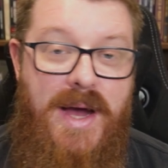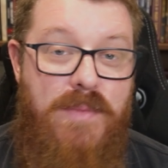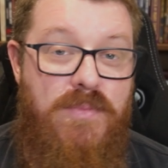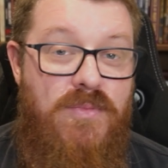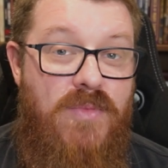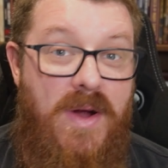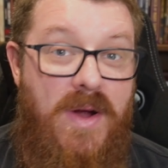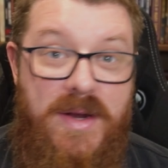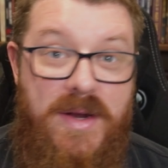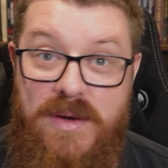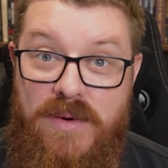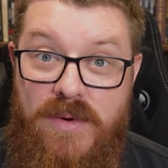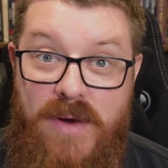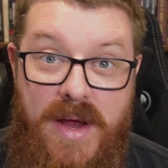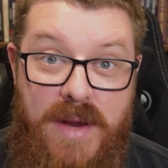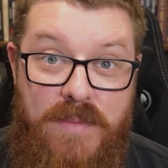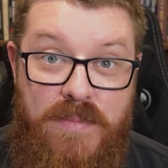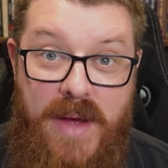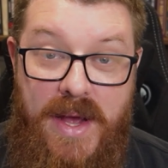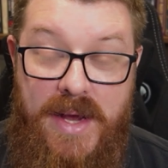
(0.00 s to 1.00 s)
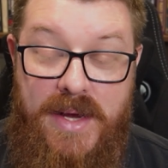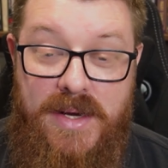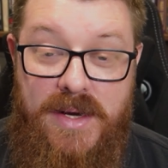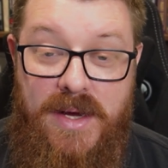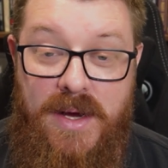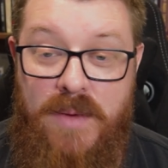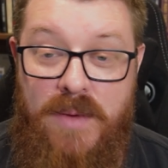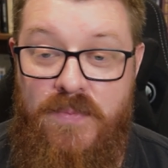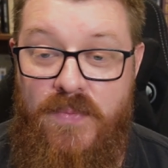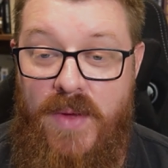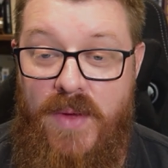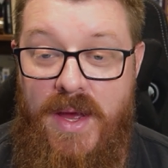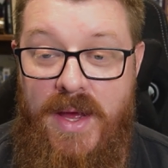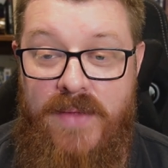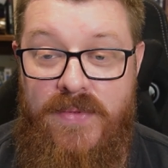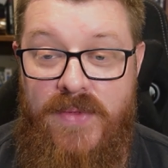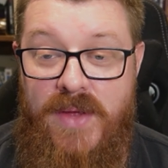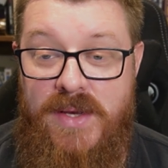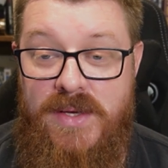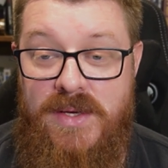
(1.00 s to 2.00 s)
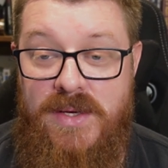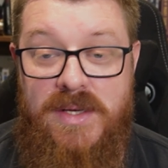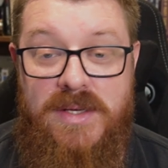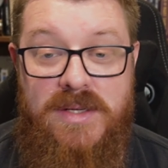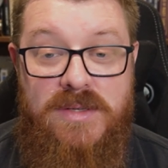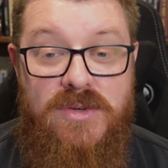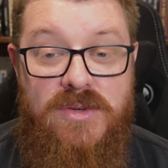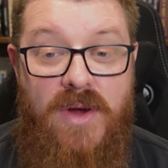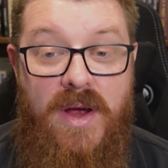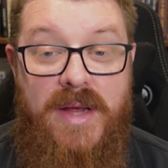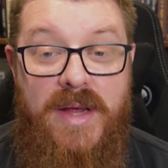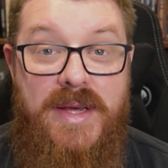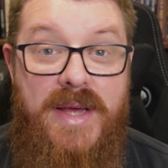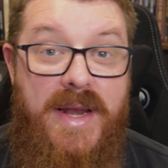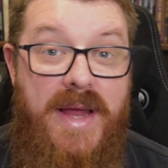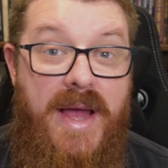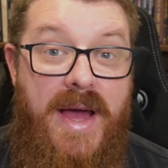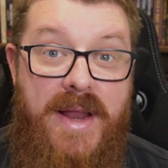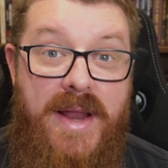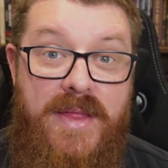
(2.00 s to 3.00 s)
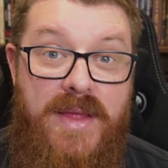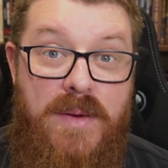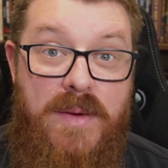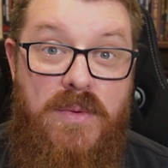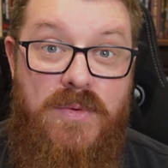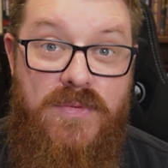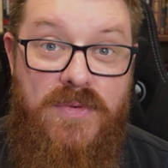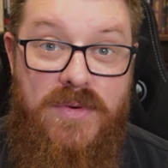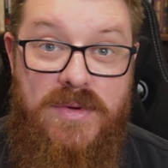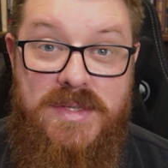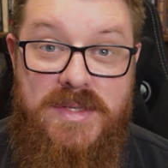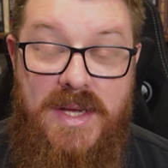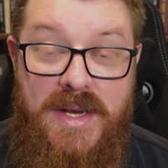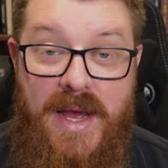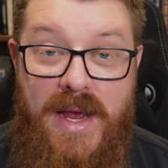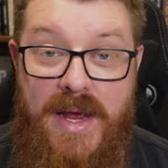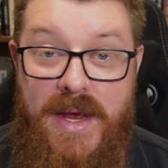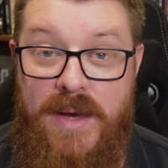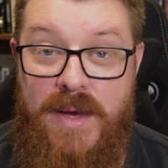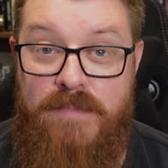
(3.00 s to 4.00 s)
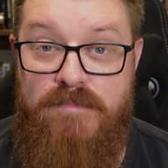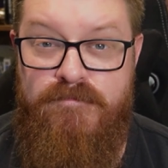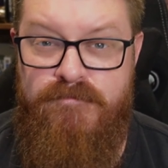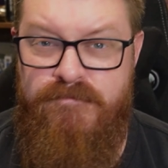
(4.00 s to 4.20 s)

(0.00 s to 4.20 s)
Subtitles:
running around packing up, and then you're going to try and get out of there before 10 a.m.